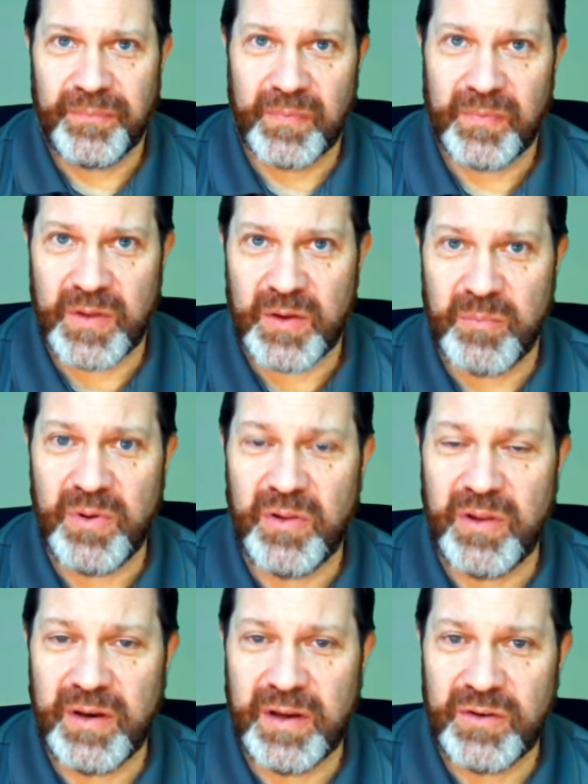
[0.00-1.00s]
the
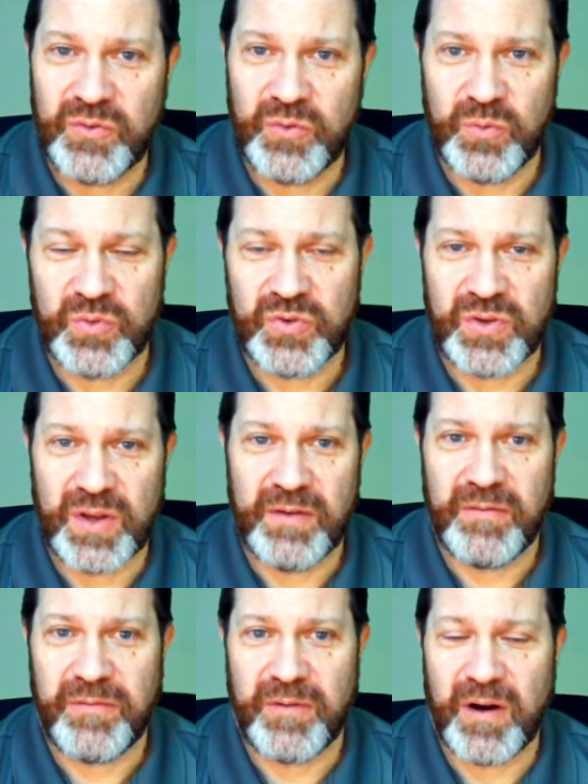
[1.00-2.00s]
ability to send
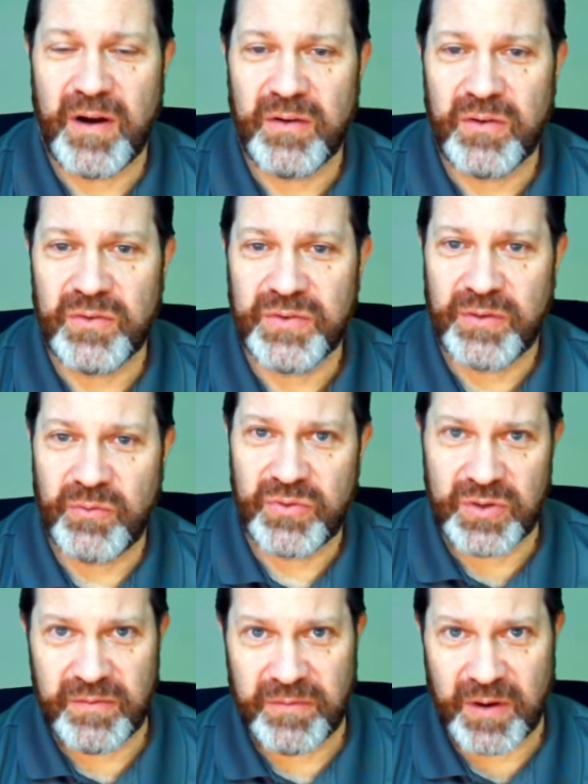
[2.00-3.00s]
files and
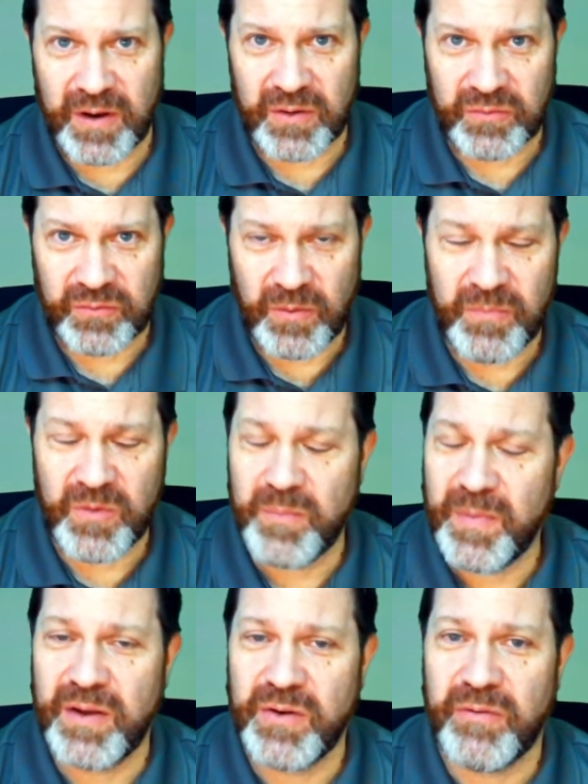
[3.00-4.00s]
receive files from the
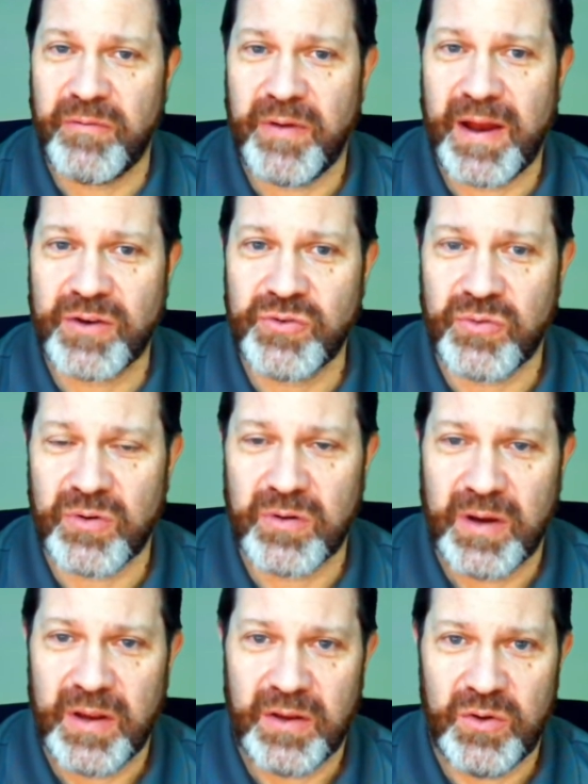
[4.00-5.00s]
manufacturer
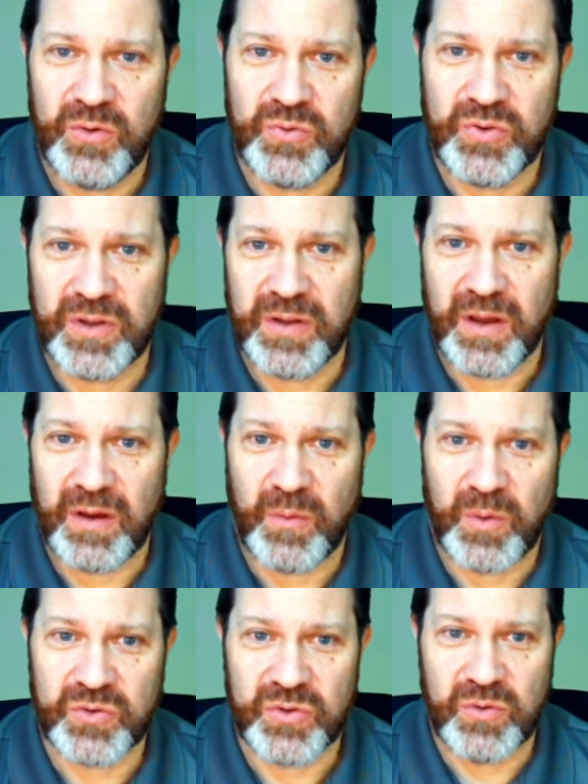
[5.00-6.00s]
using
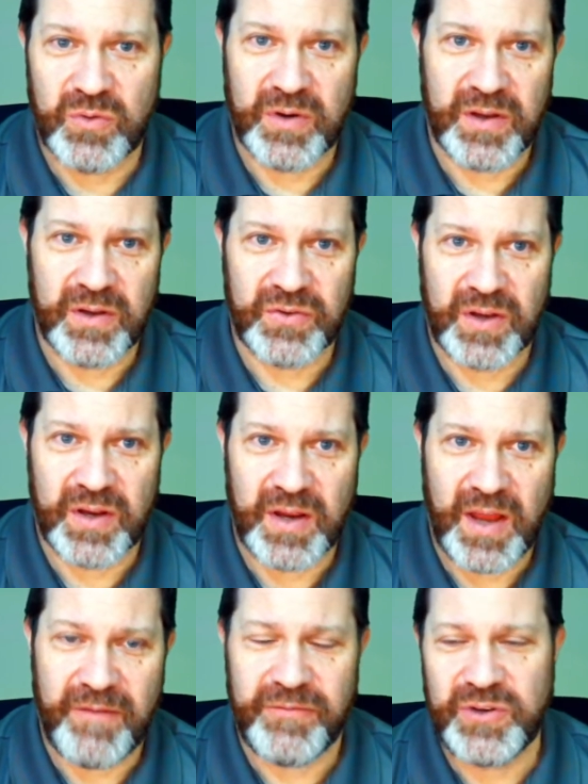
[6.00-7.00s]
what's known as a
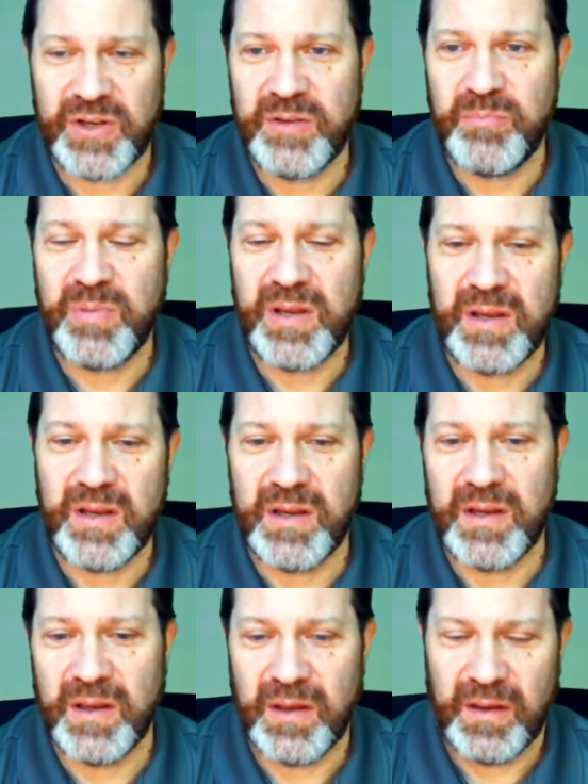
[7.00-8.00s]
FTP
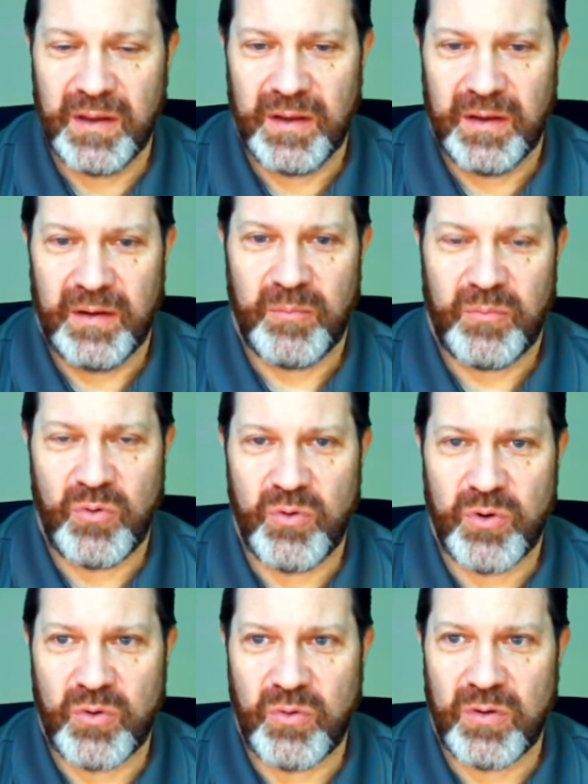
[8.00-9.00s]

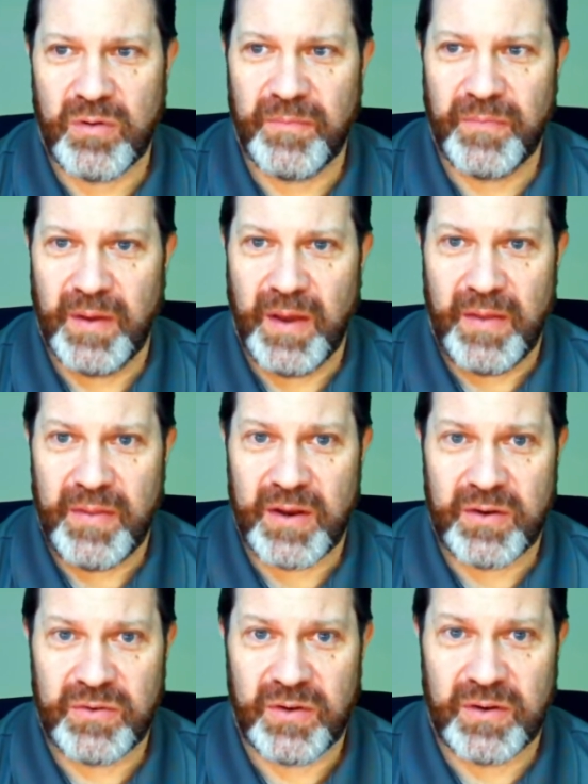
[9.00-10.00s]
protocol
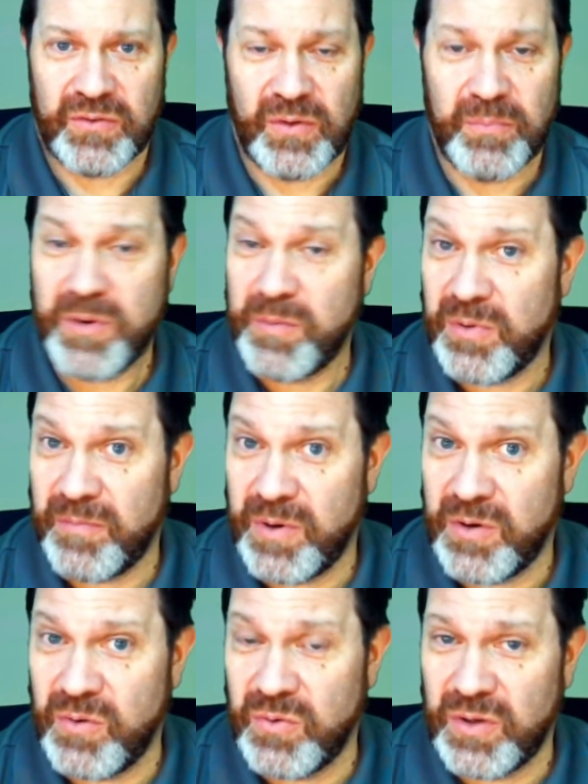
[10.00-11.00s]
that some people have been
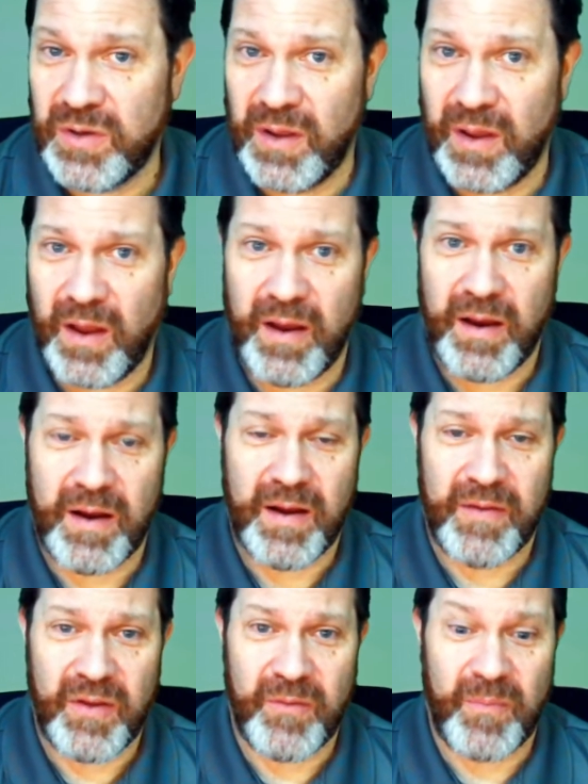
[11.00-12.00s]
using, and
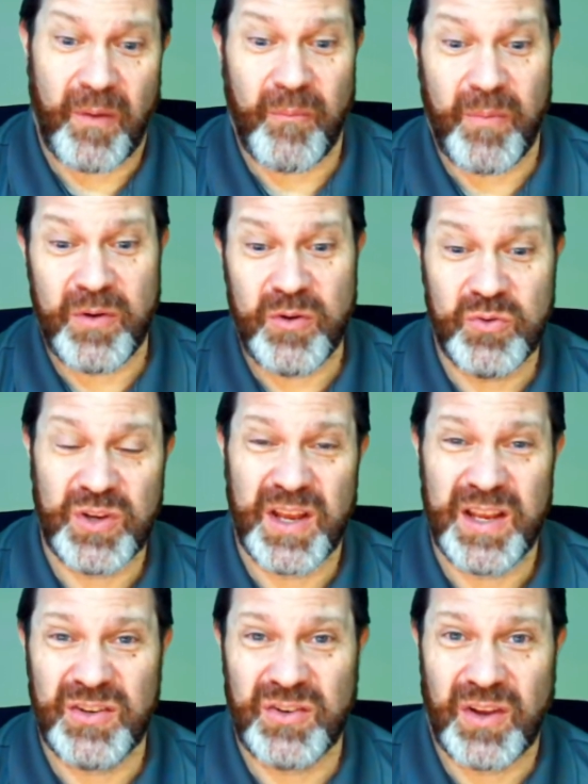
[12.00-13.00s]
then they've been using
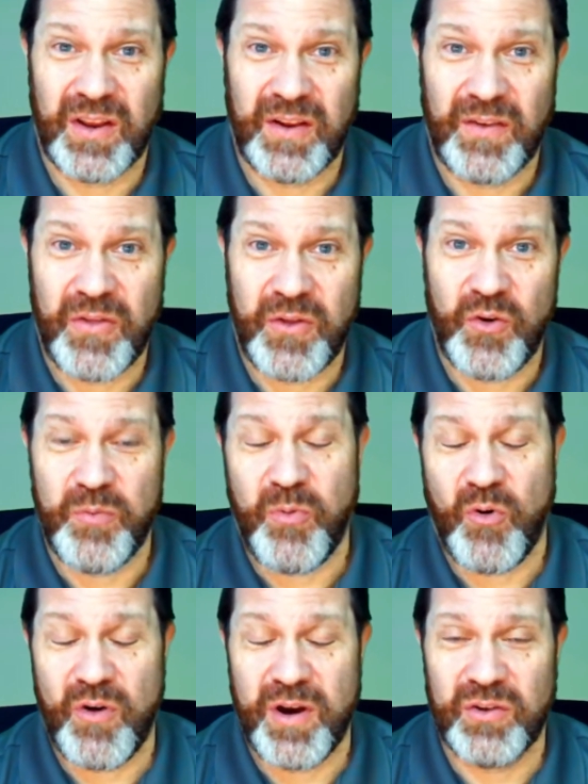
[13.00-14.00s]
a
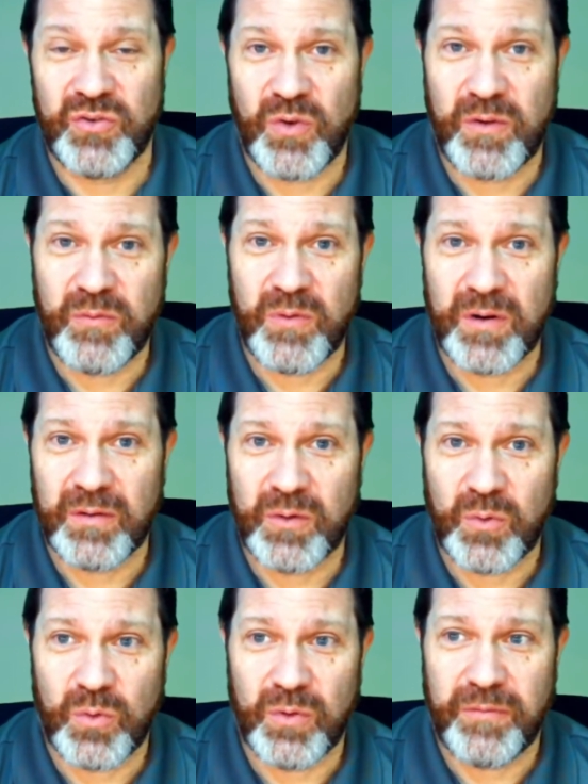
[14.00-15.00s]
third-party software
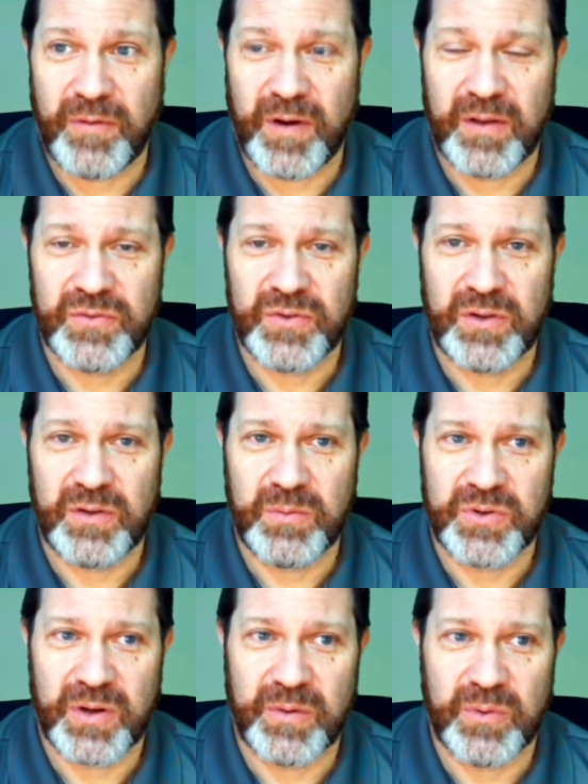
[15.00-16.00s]
called FileZilla, which
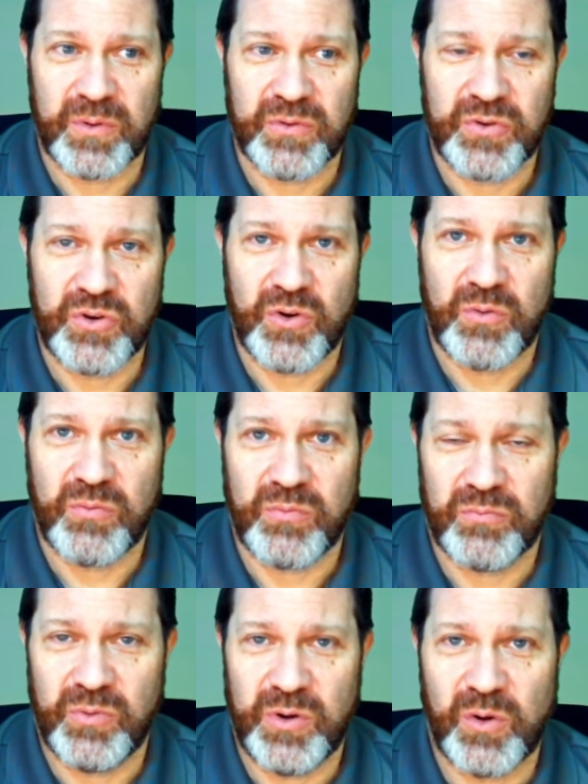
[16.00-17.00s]
I will show
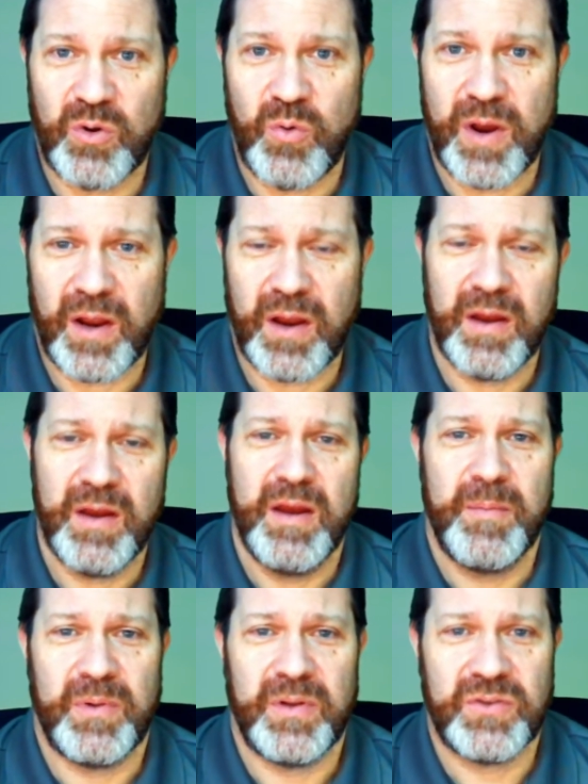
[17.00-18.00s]
real quick.
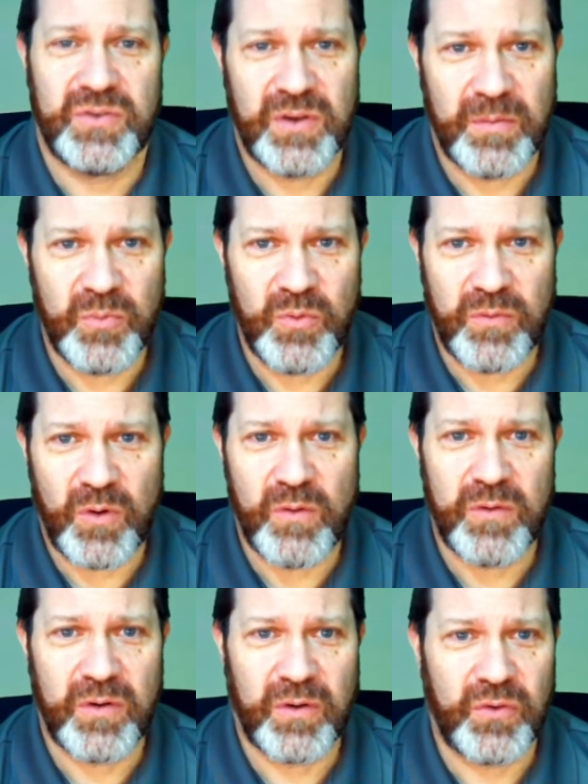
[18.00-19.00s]
Let's move
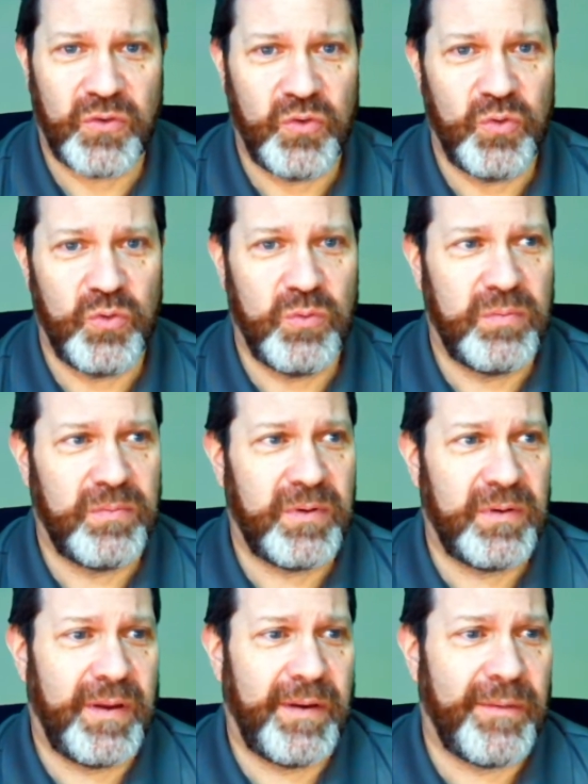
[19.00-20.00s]
over to
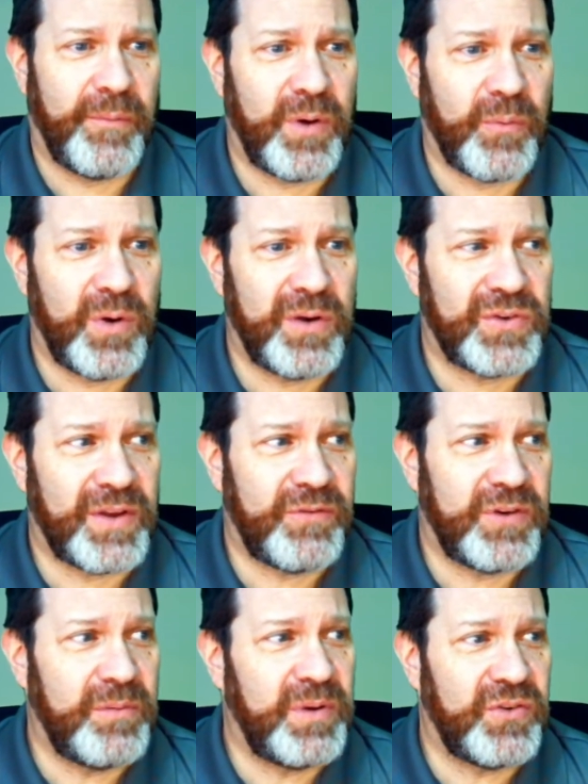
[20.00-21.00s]
what does
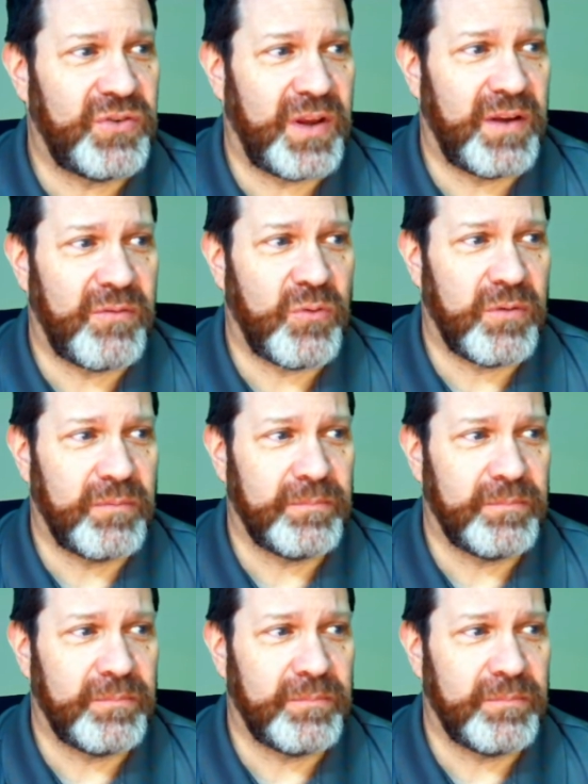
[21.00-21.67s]
FTP stand for?